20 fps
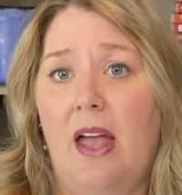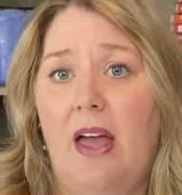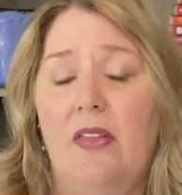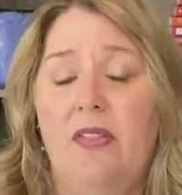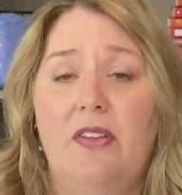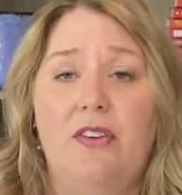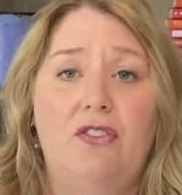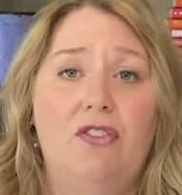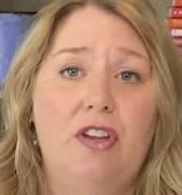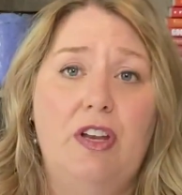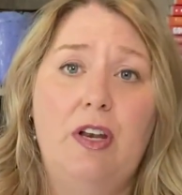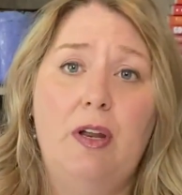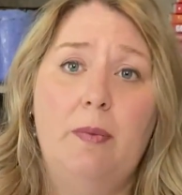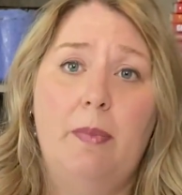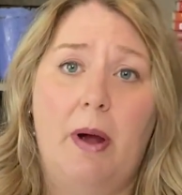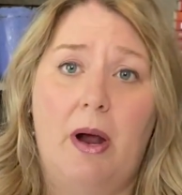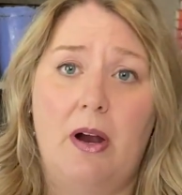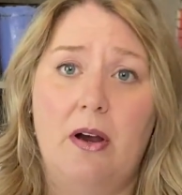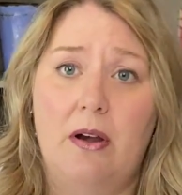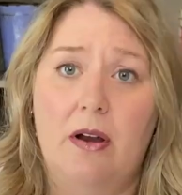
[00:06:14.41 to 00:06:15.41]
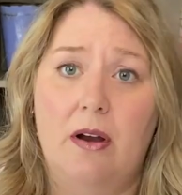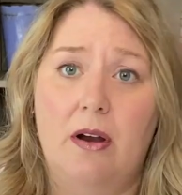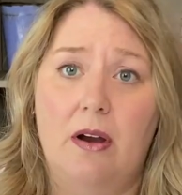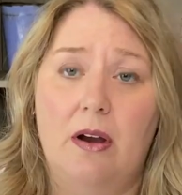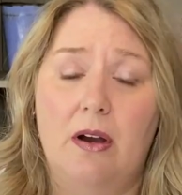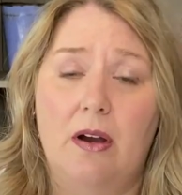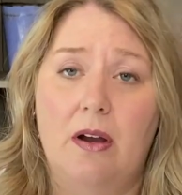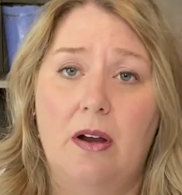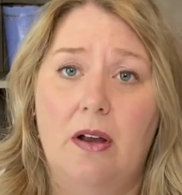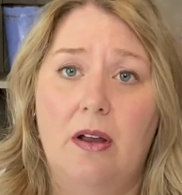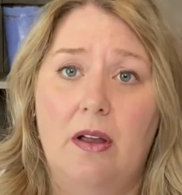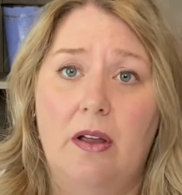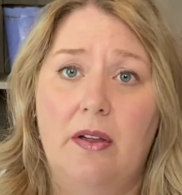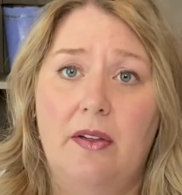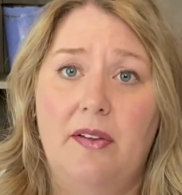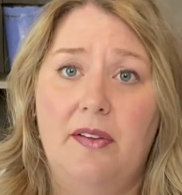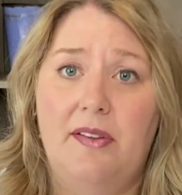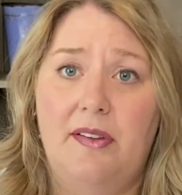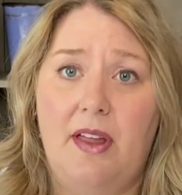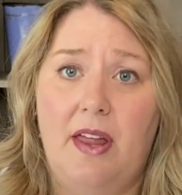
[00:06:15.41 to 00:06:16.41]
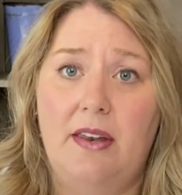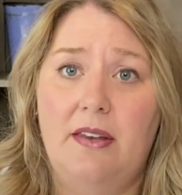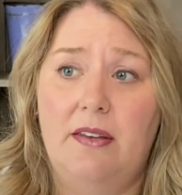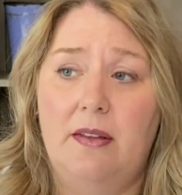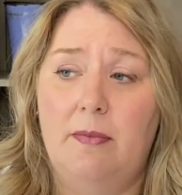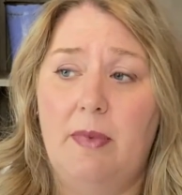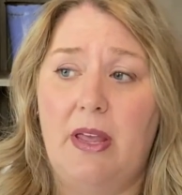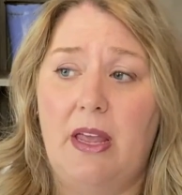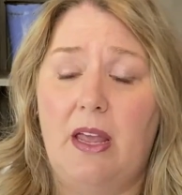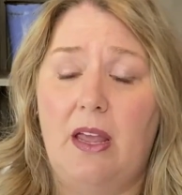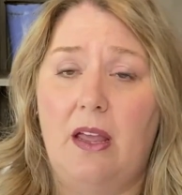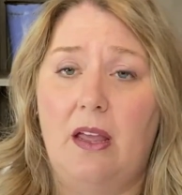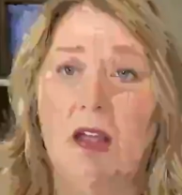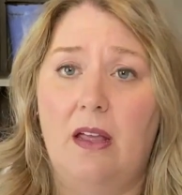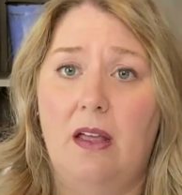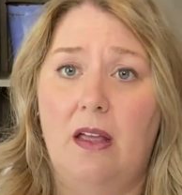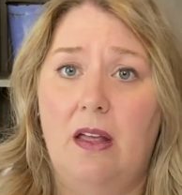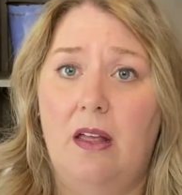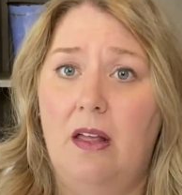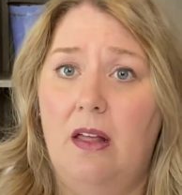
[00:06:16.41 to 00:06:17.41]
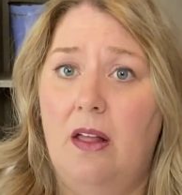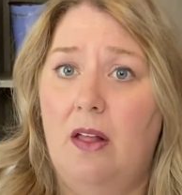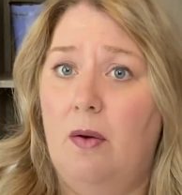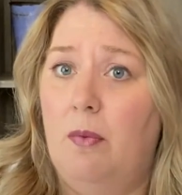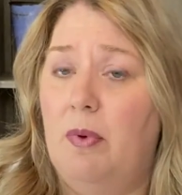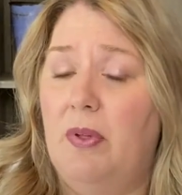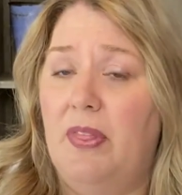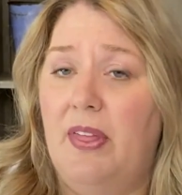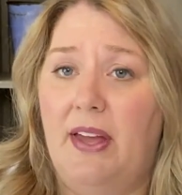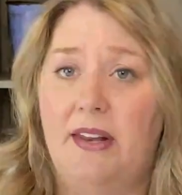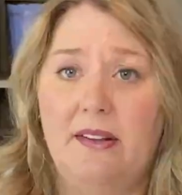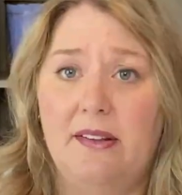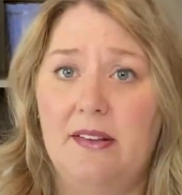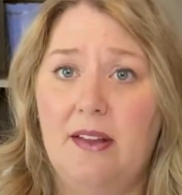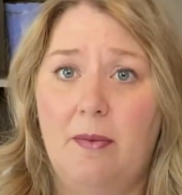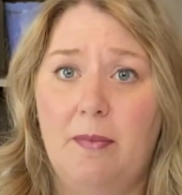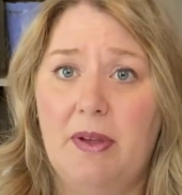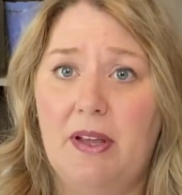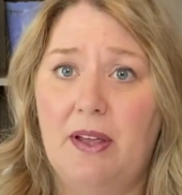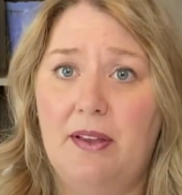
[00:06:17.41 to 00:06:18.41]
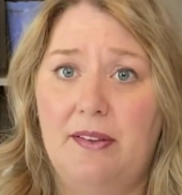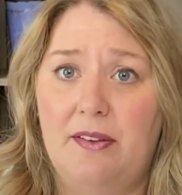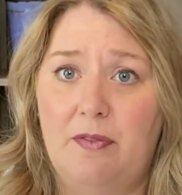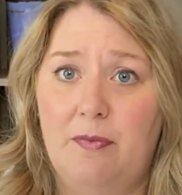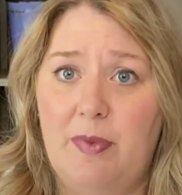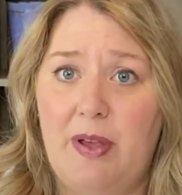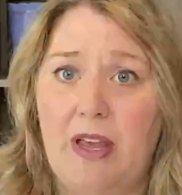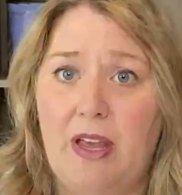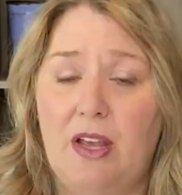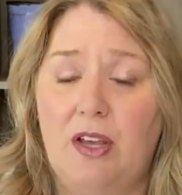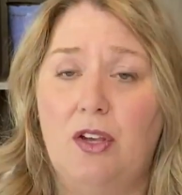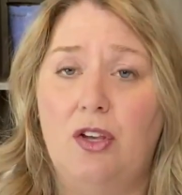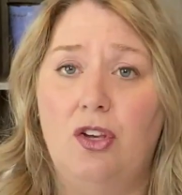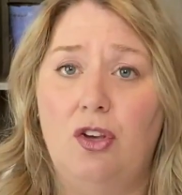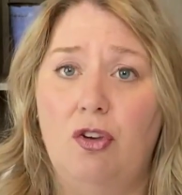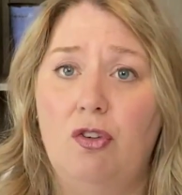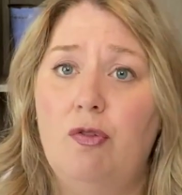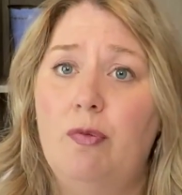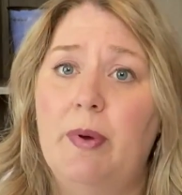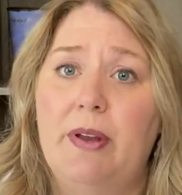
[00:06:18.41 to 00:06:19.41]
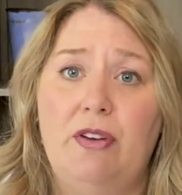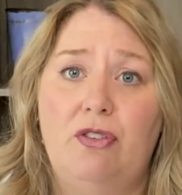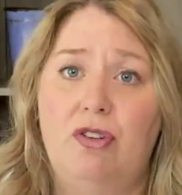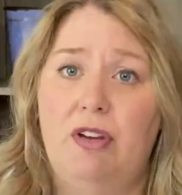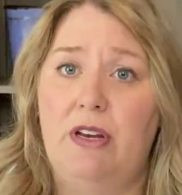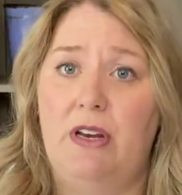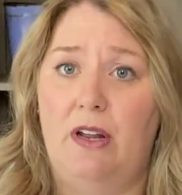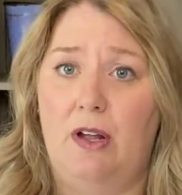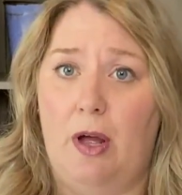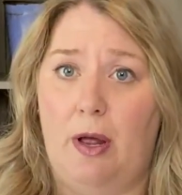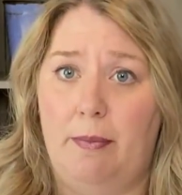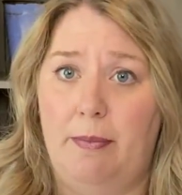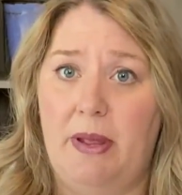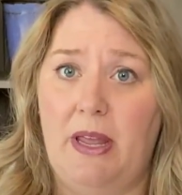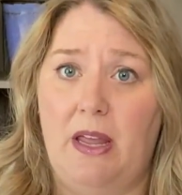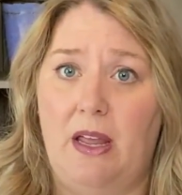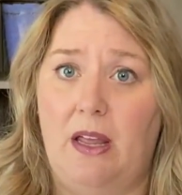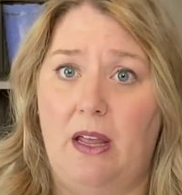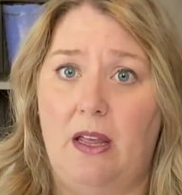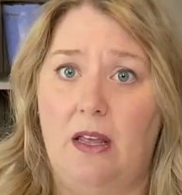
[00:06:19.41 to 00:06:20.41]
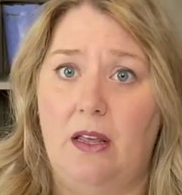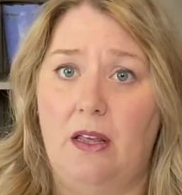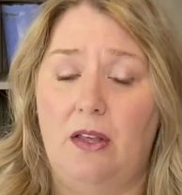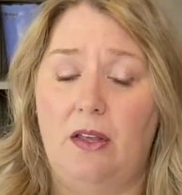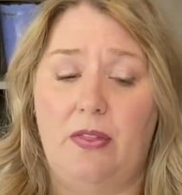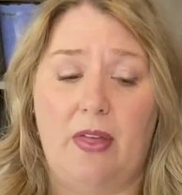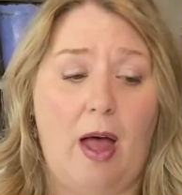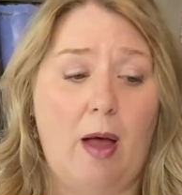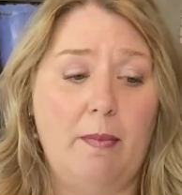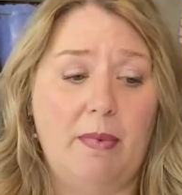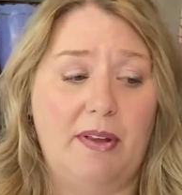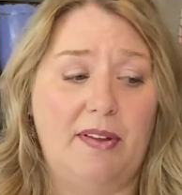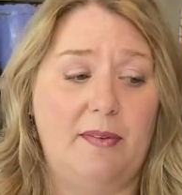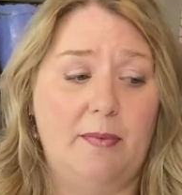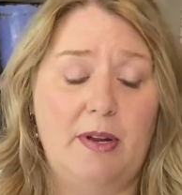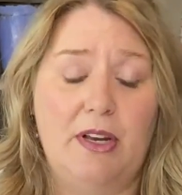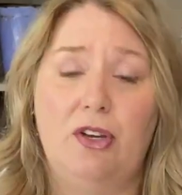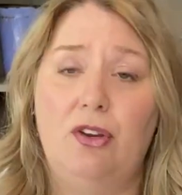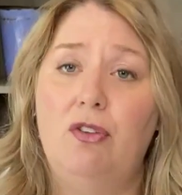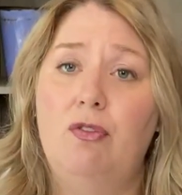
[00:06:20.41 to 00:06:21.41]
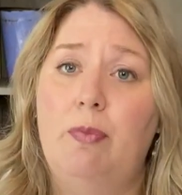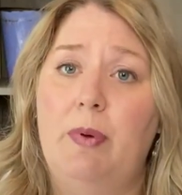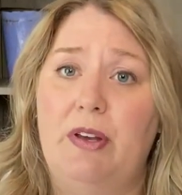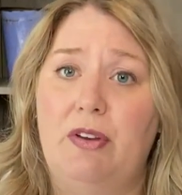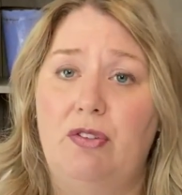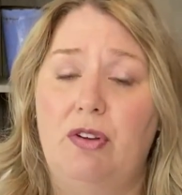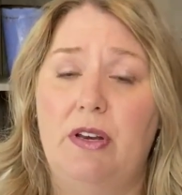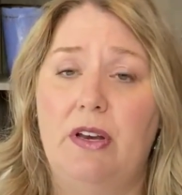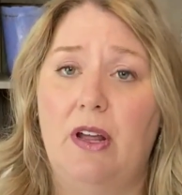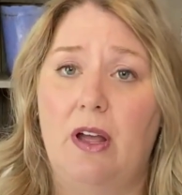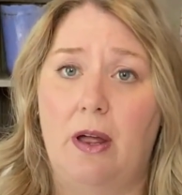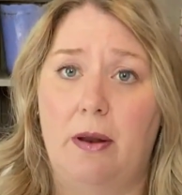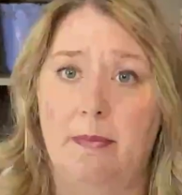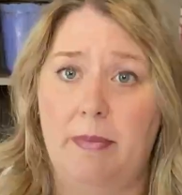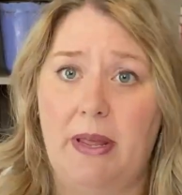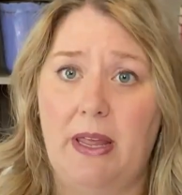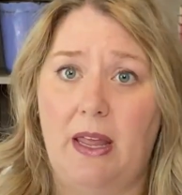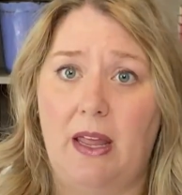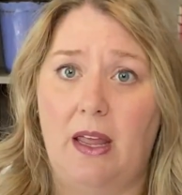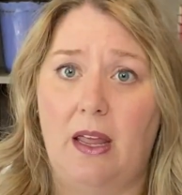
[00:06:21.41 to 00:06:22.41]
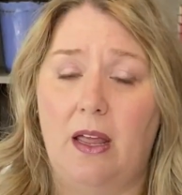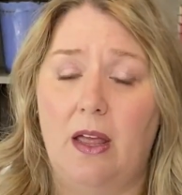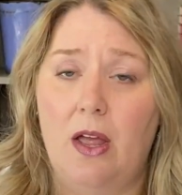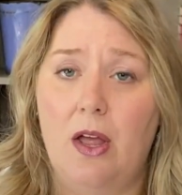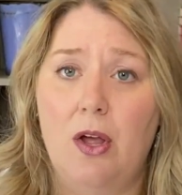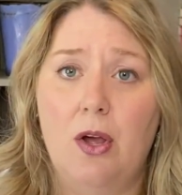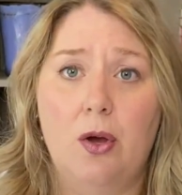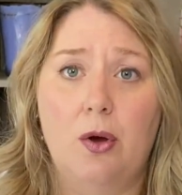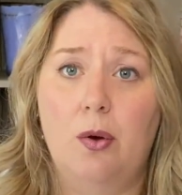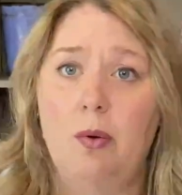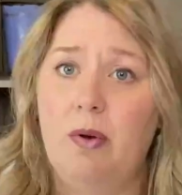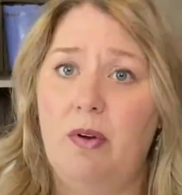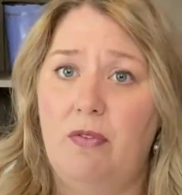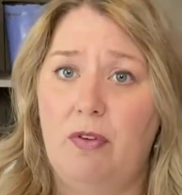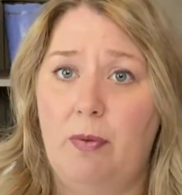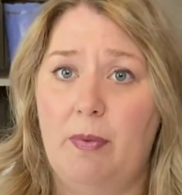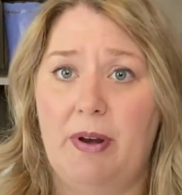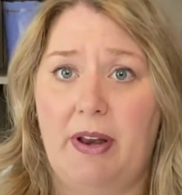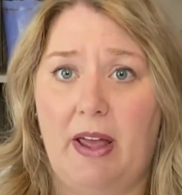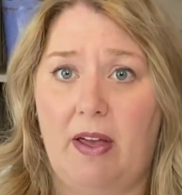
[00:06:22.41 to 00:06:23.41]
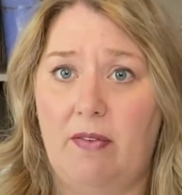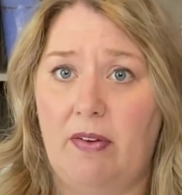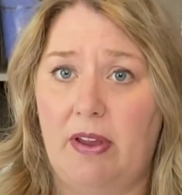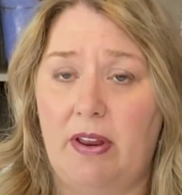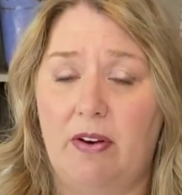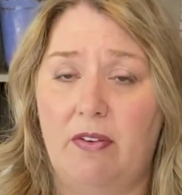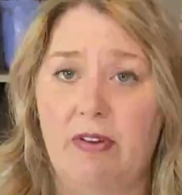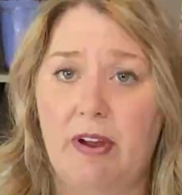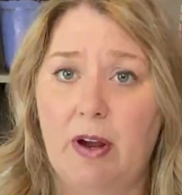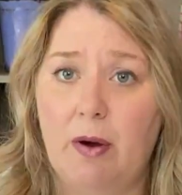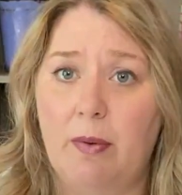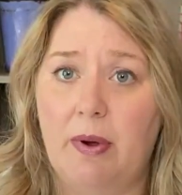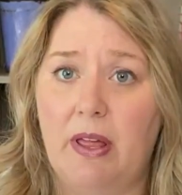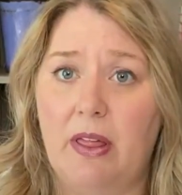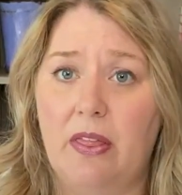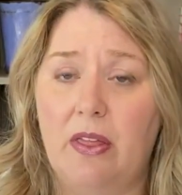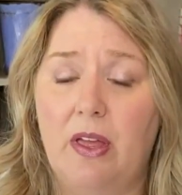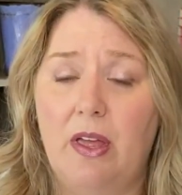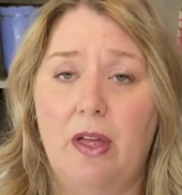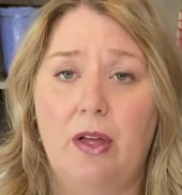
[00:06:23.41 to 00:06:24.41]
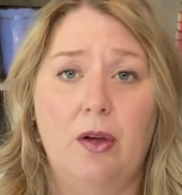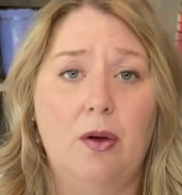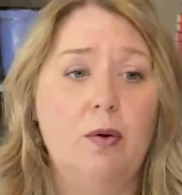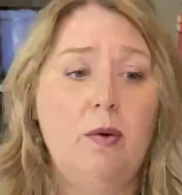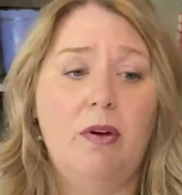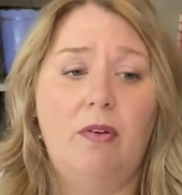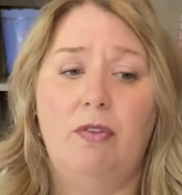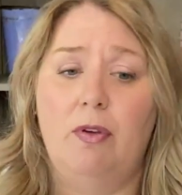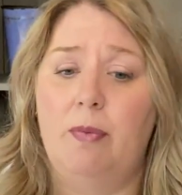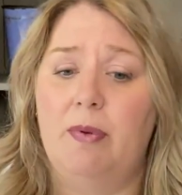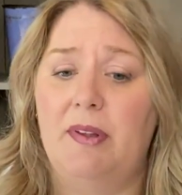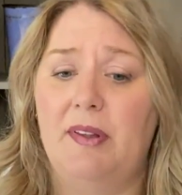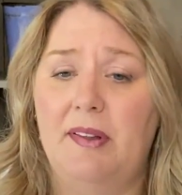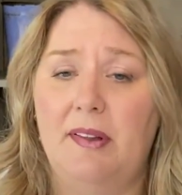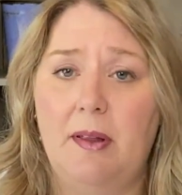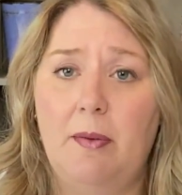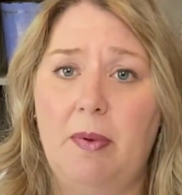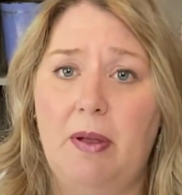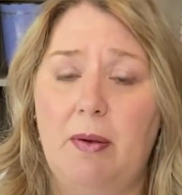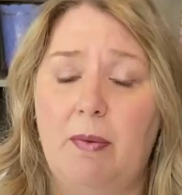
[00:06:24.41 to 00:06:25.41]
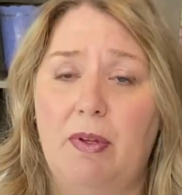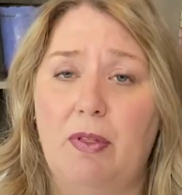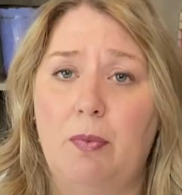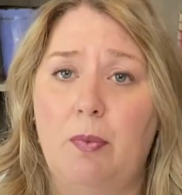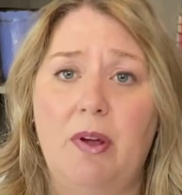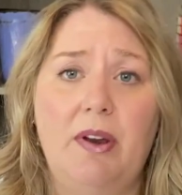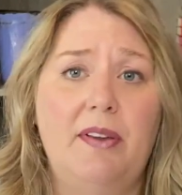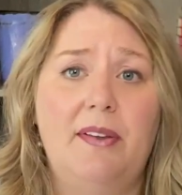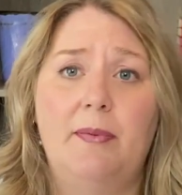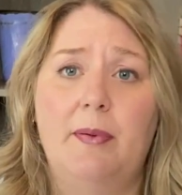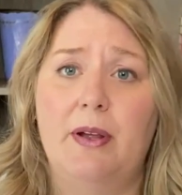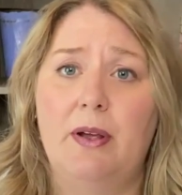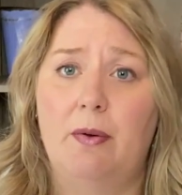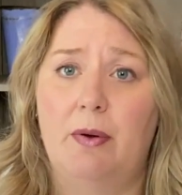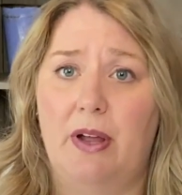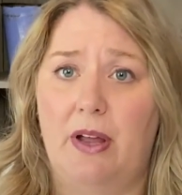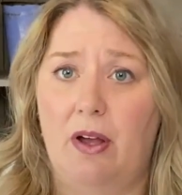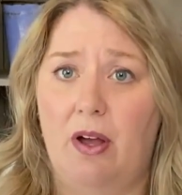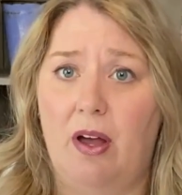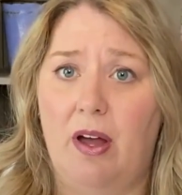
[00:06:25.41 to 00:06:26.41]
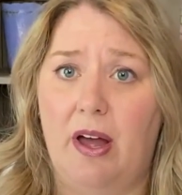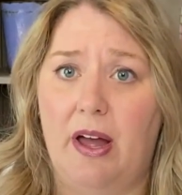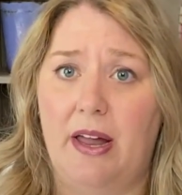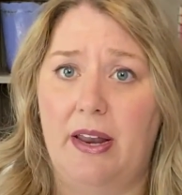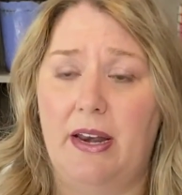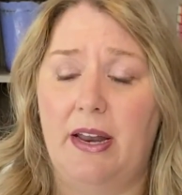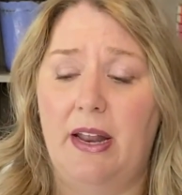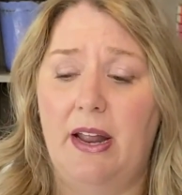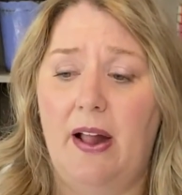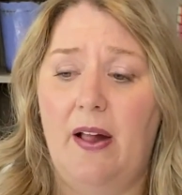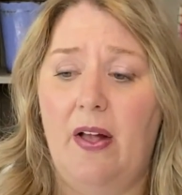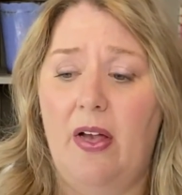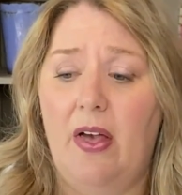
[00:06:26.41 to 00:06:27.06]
And the cheating partner said to me, well, that's not because of me. You've been cheating on me. That must mean you've been cheating on me. Who have you been having an affair with? Who have you been sleeping with? What has been going on?